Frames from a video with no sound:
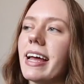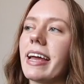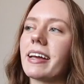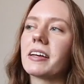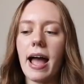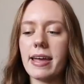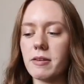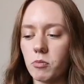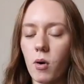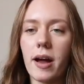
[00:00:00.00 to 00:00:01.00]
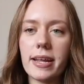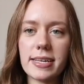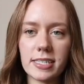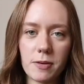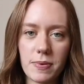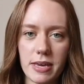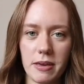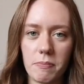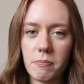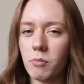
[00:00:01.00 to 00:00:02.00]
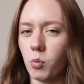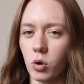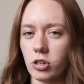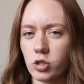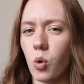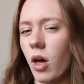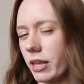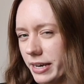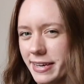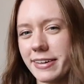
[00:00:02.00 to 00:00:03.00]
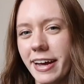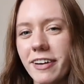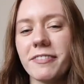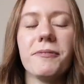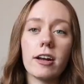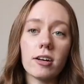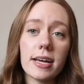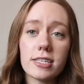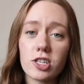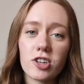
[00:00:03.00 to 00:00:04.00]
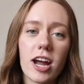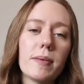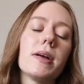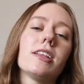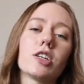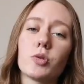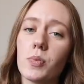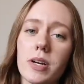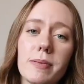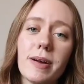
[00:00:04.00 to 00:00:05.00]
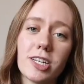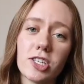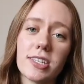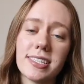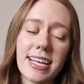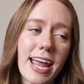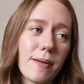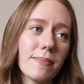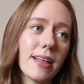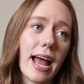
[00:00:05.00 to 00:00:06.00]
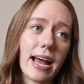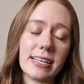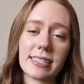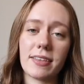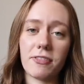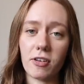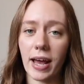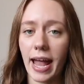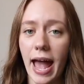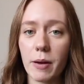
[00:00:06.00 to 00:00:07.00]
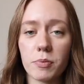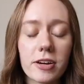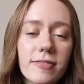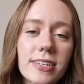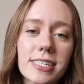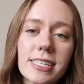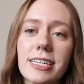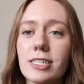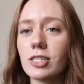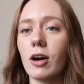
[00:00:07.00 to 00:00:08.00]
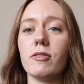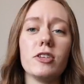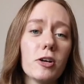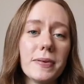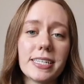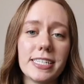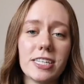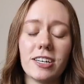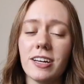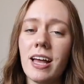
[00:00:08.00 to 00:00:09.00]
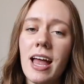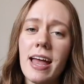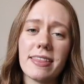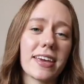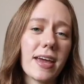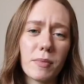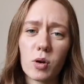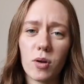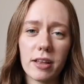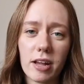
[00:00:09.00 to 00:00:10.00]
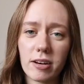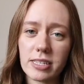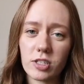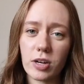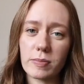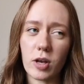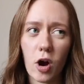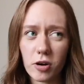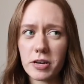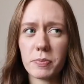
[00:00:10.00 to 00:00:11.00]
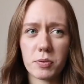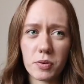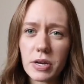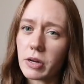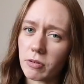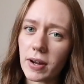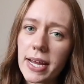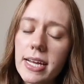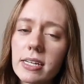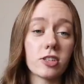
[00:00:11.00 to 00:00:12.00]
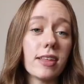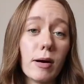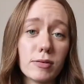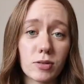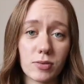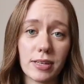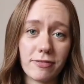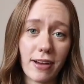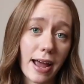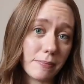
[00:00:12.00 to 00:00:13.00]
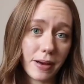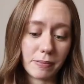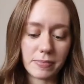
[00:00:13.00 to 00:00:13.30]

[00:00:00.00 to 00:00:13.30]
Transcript: Like, I want it to be worse quality, you know? And on Instagram, it looks pretty much the same as the phone I had previously, so no big deal. The camera quality on Instagram is already pretty great, so that was really fine by